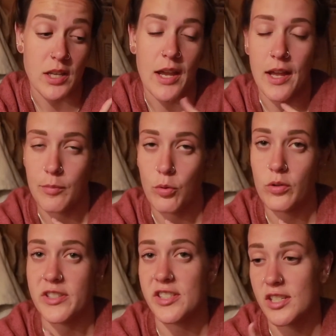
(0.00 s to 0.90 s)
I had a bowl
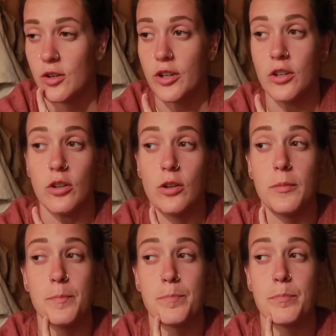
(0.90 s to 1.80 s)
of cereal
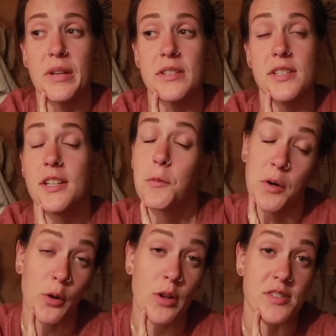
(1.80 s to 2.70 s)
because I didn't
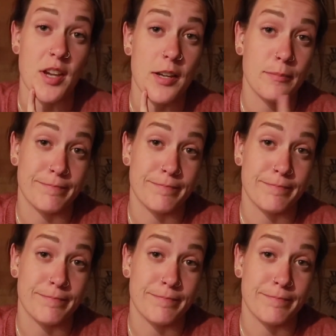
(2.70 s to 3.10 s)
want to go outside.